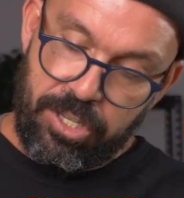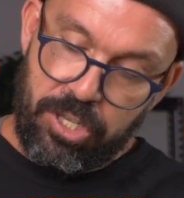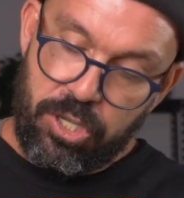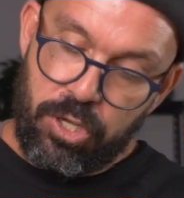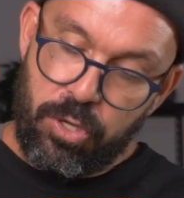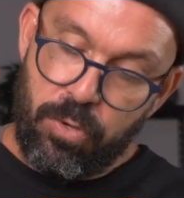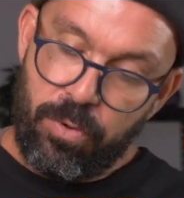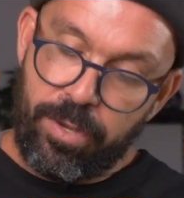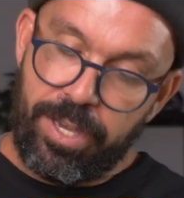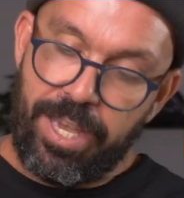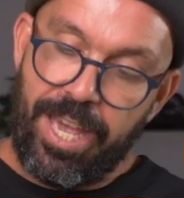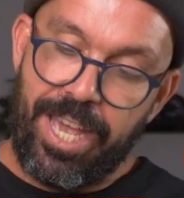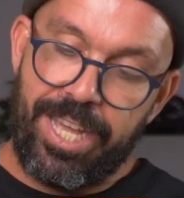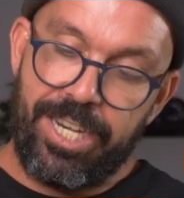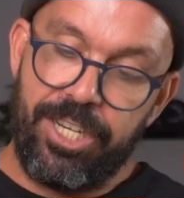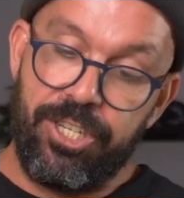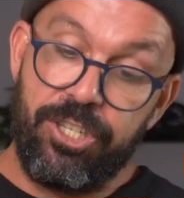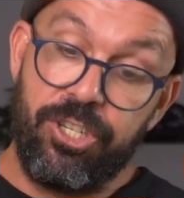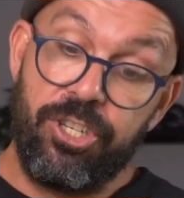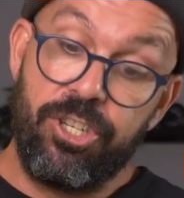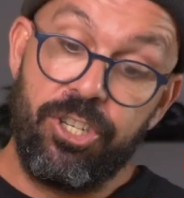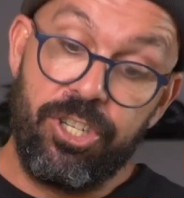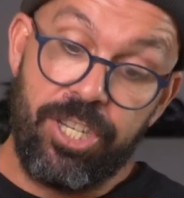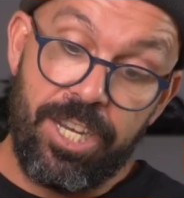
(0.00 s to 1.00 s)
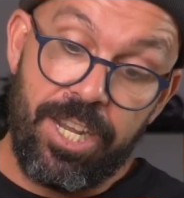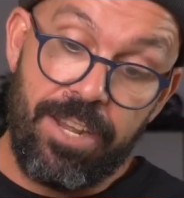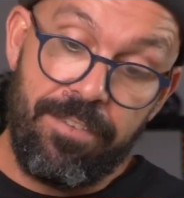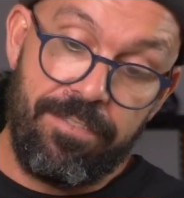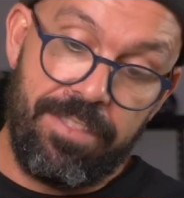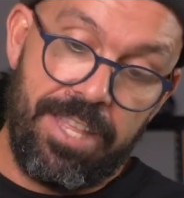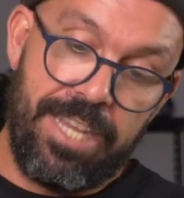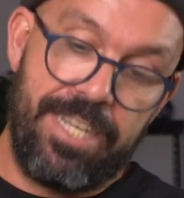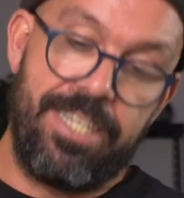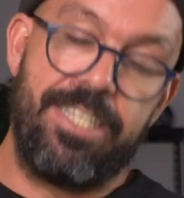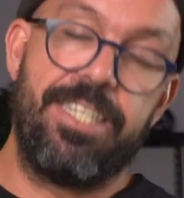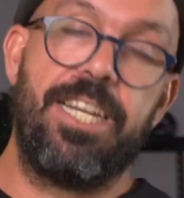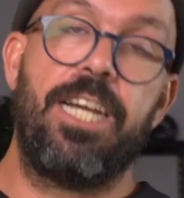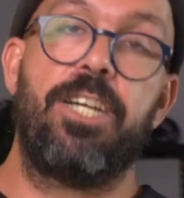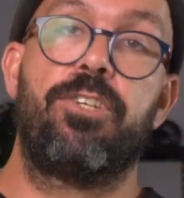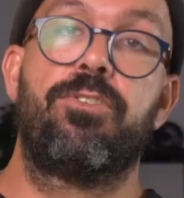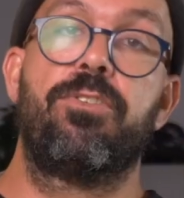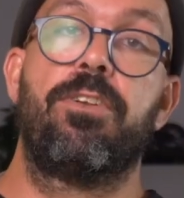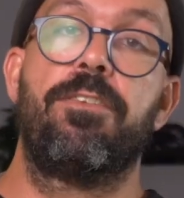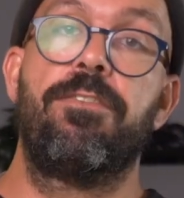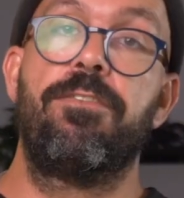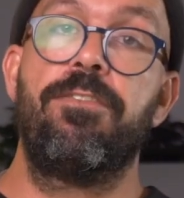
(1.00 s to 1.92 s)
you can achieve that natural